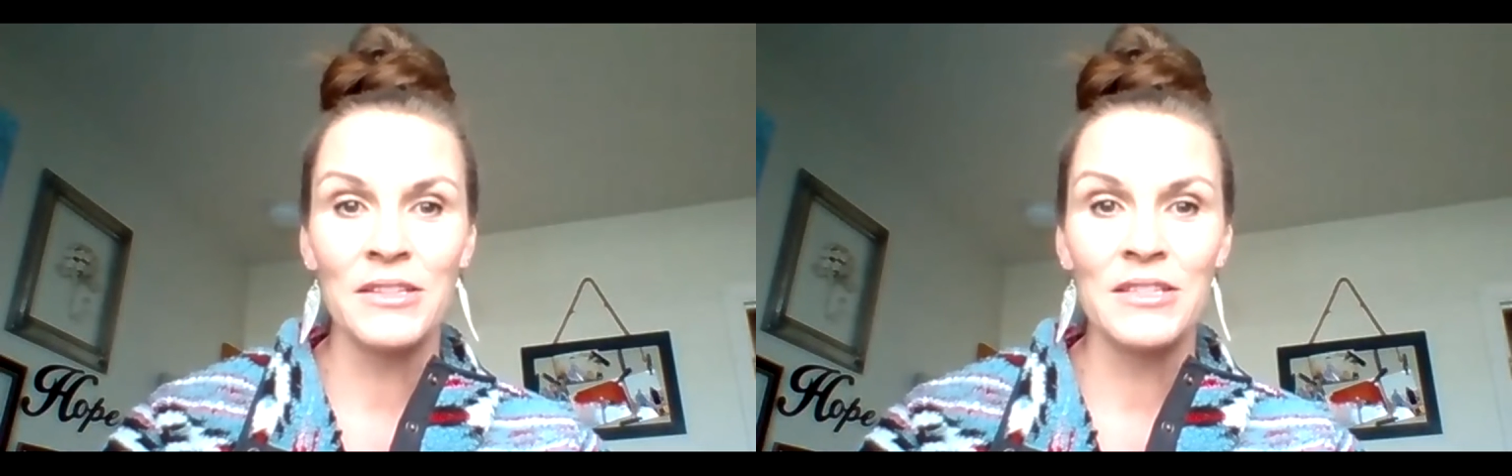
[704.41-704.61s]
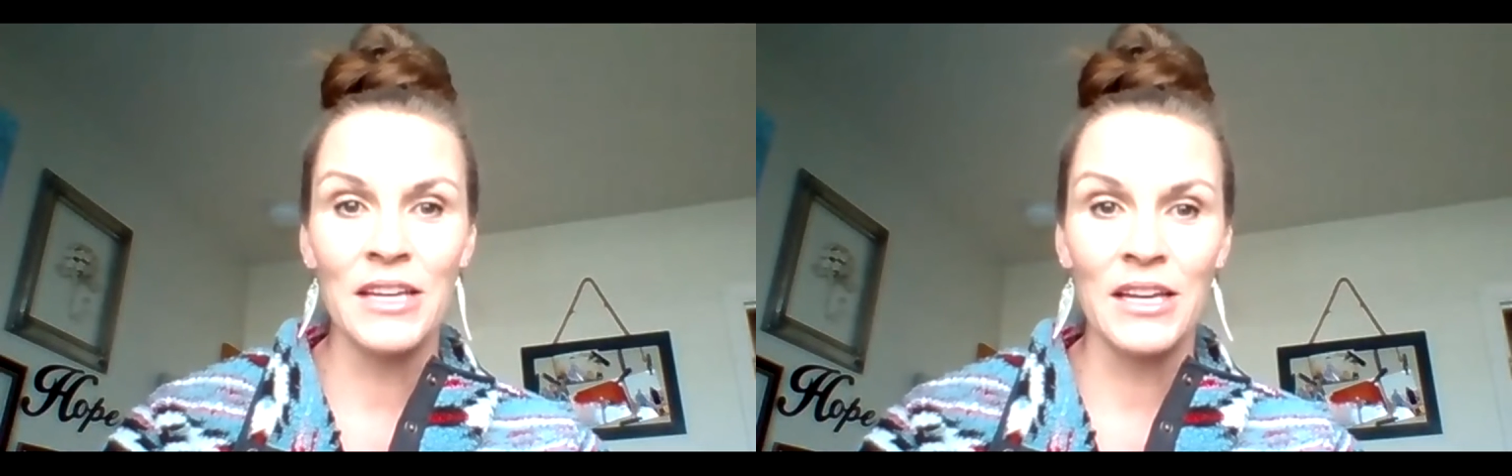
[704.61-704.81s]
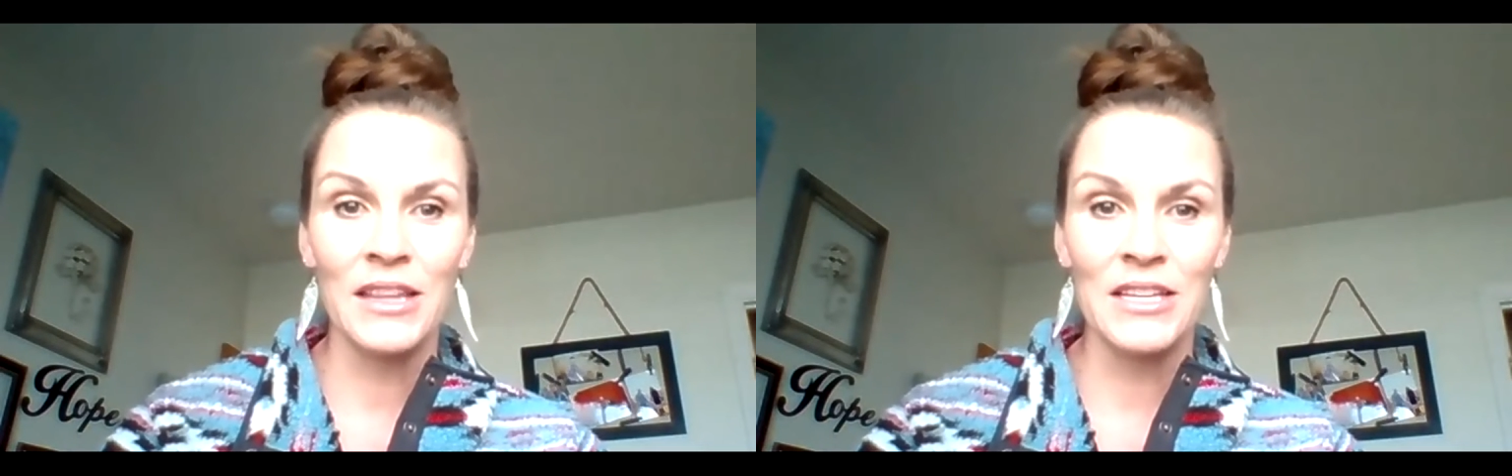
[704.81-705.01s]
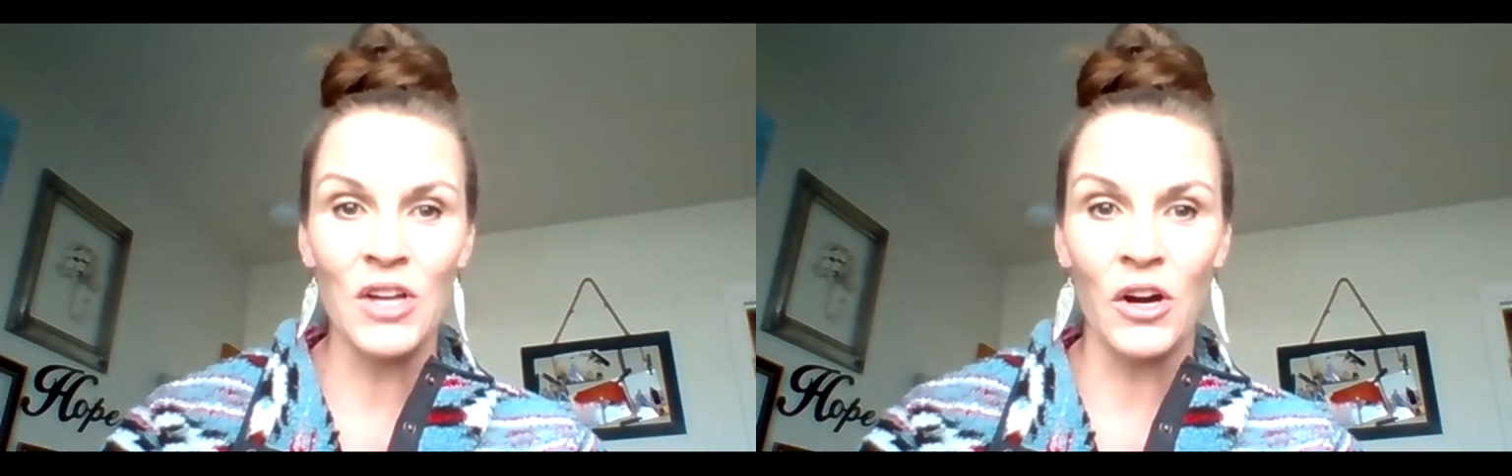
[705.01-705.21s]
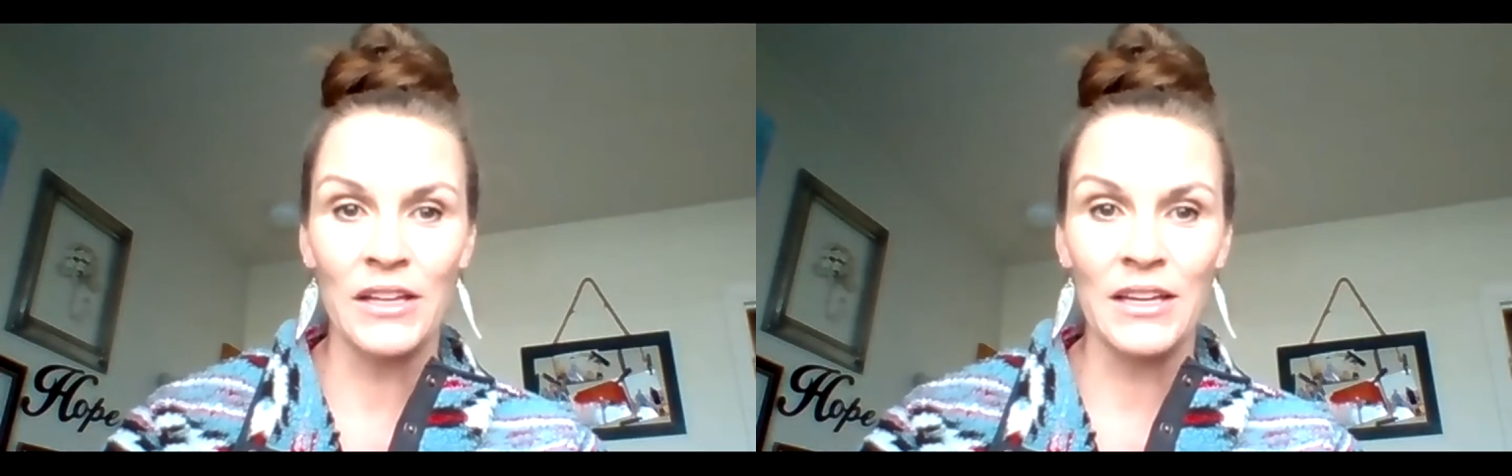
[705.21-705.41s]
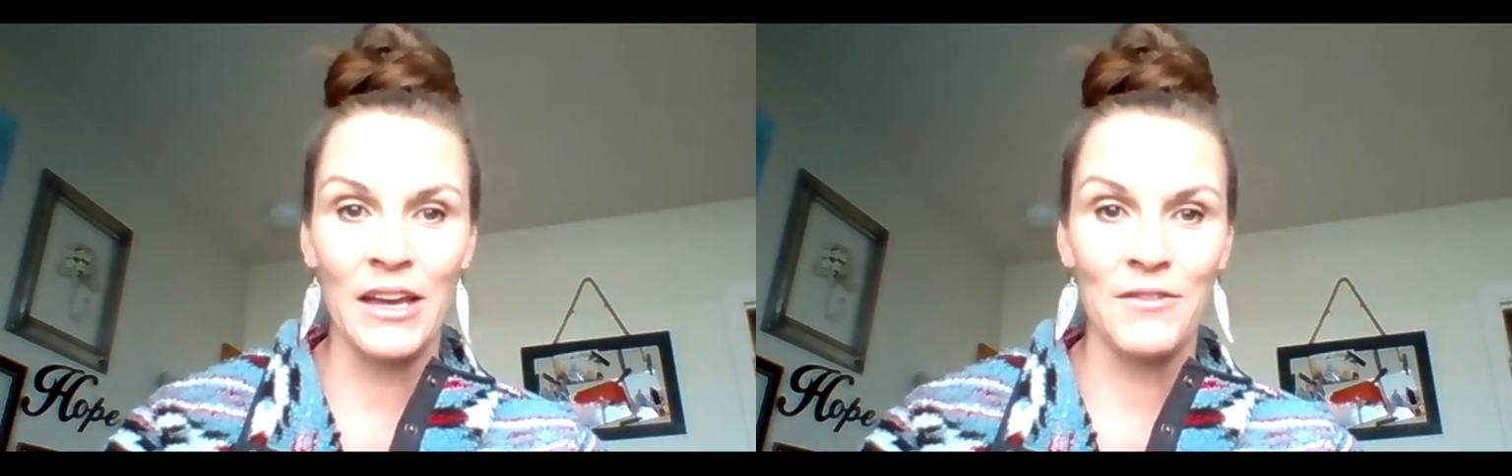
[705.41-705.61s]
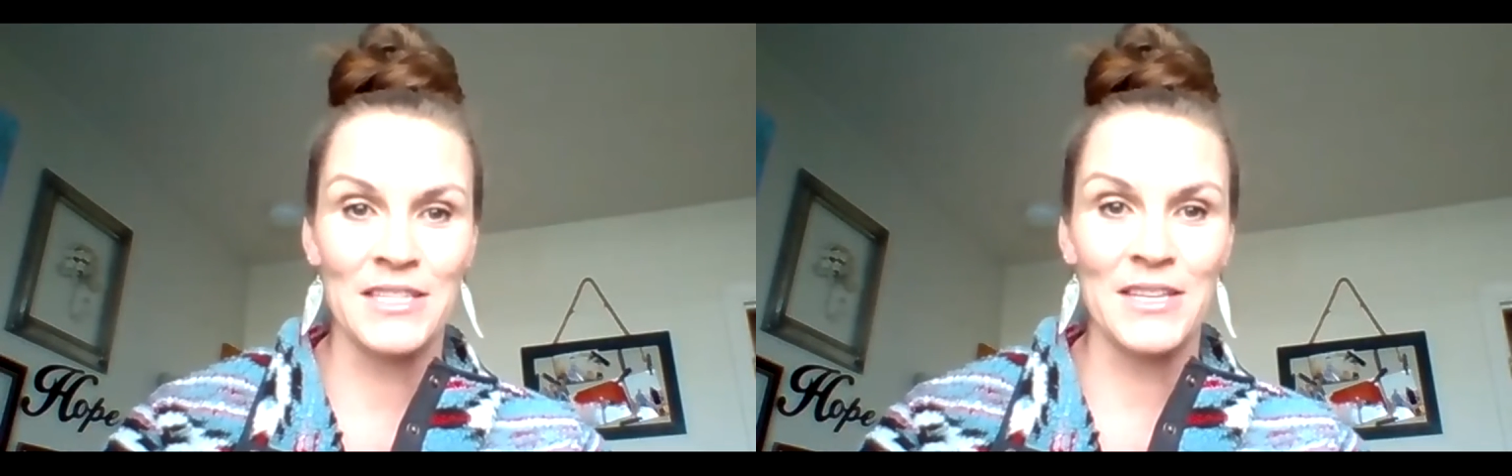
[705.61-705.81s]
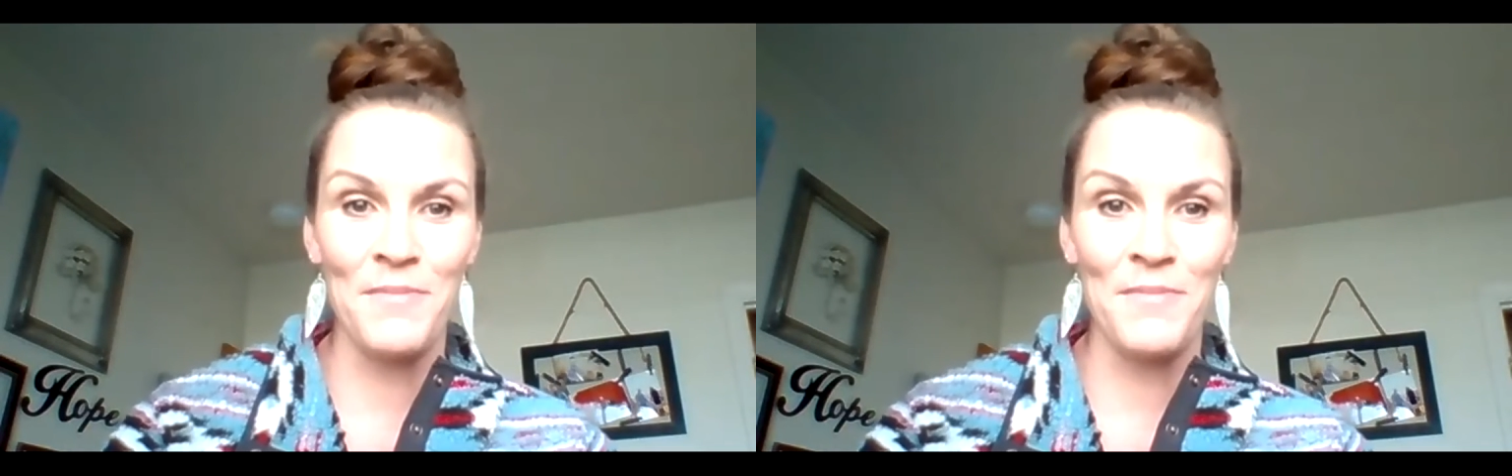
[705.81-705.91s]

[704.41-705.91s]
did this Harley Davidson